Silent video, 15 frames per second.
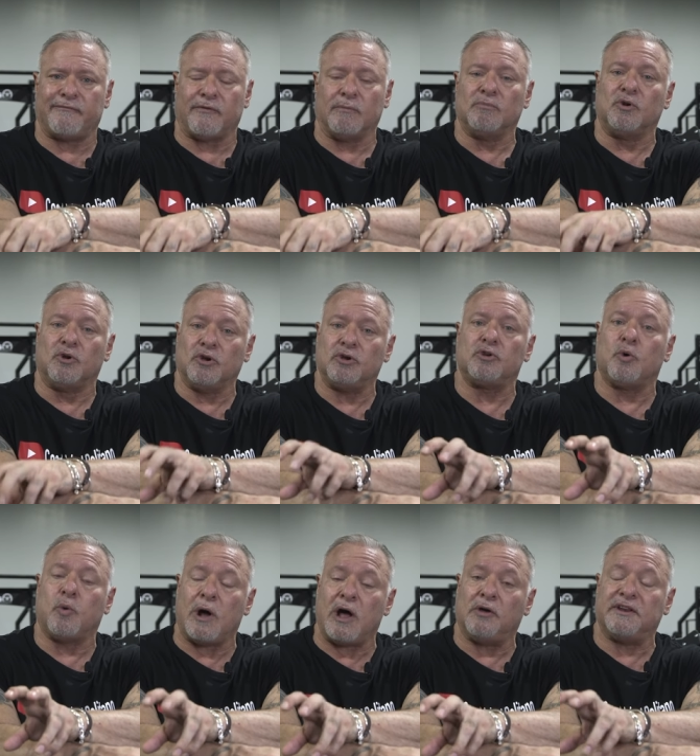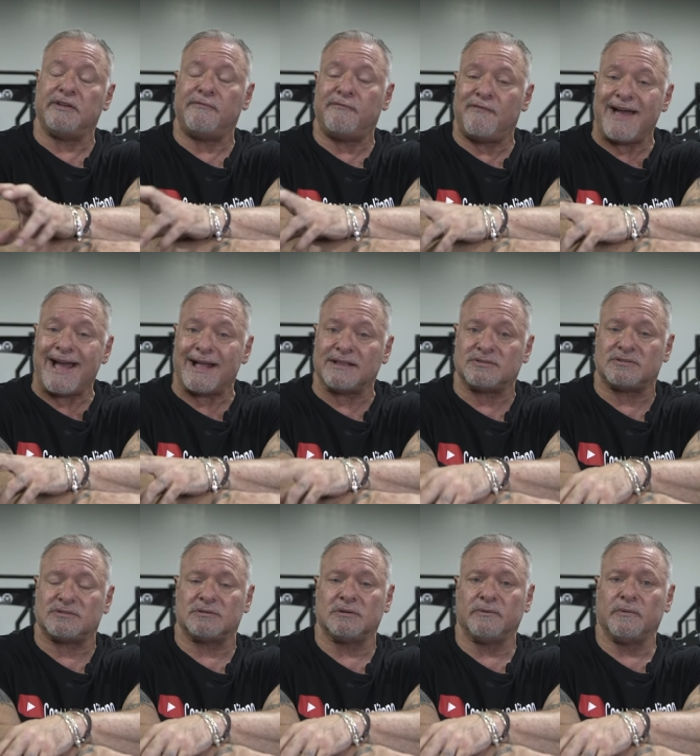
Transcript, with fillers: from good quality fats.